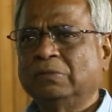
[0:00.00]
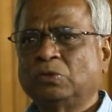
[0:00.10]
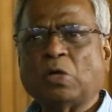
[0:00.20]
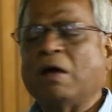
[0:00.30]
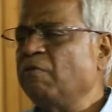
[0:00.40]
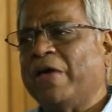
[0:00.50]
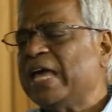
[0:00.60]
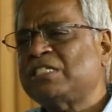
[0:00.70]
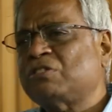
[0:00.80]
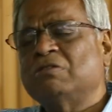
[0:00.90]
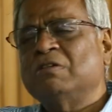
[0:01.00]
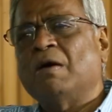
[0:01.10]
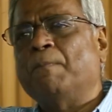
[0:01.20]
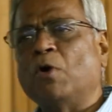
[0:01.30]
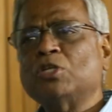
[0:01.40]
So, I will waste
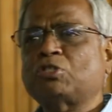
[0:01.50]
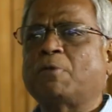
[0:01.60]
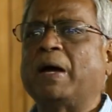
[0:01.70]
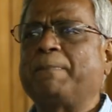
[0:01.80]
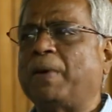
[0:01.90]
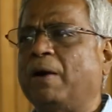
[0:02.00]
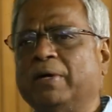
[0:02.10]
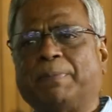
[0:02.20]
most of my power